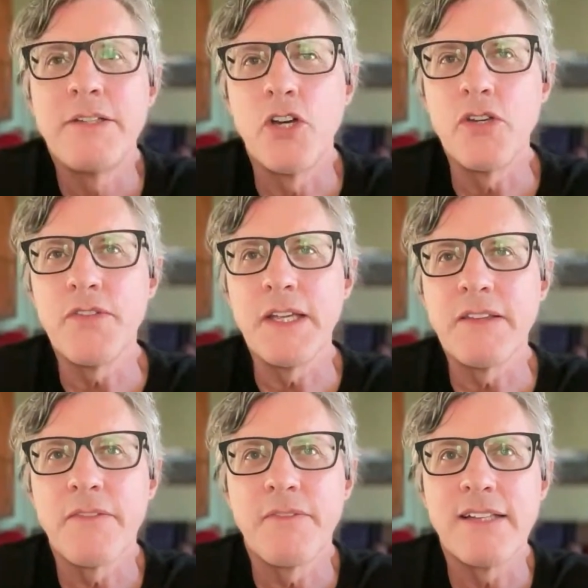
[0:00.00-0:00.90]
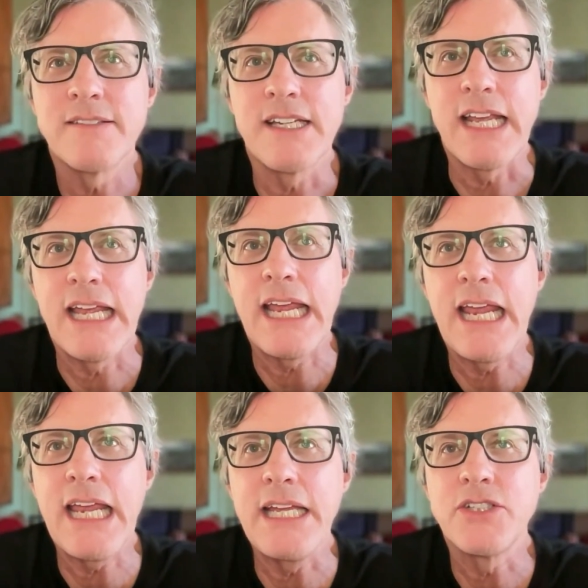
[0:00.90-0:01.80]
you think that that's an
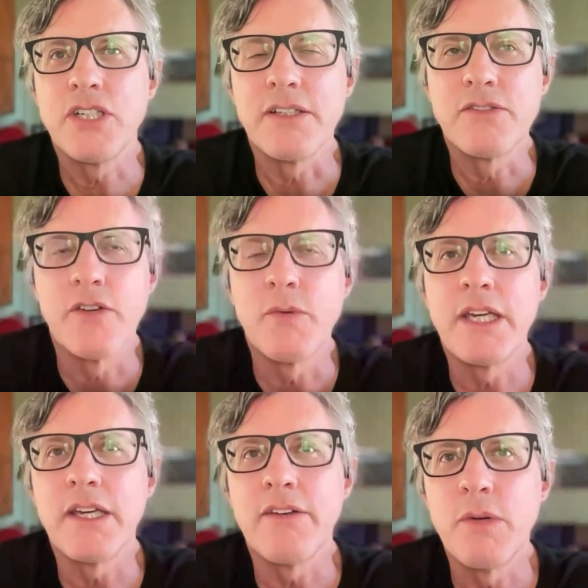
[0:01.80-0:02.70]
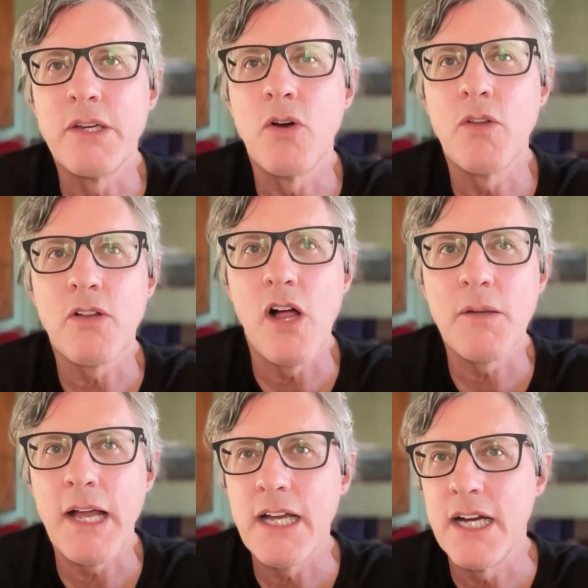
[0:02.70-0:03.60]
ancient, so if we roll the clock
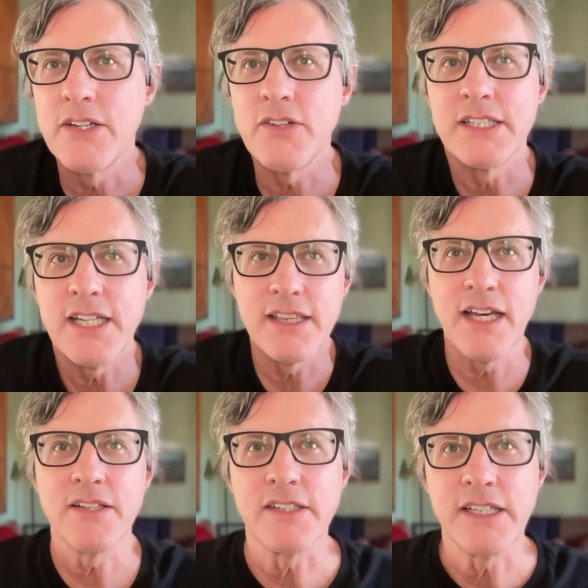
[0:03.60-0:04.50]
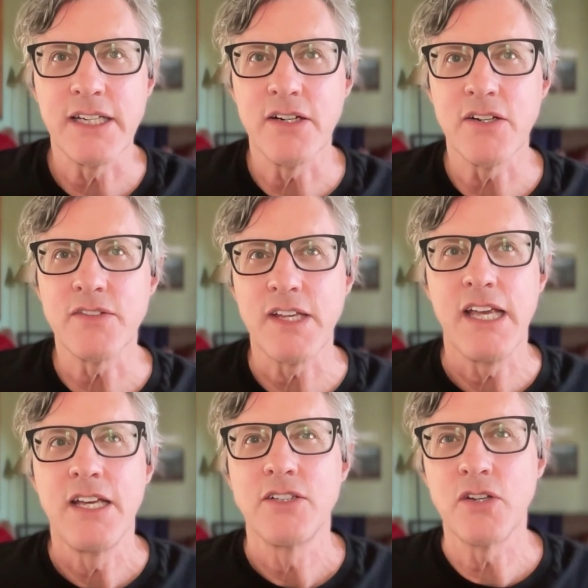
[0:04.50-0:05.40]
back 110,000 years,
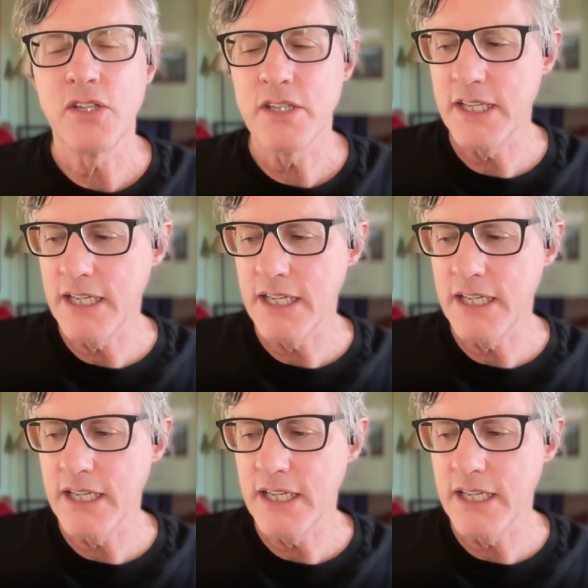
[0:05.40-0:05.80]
don't you think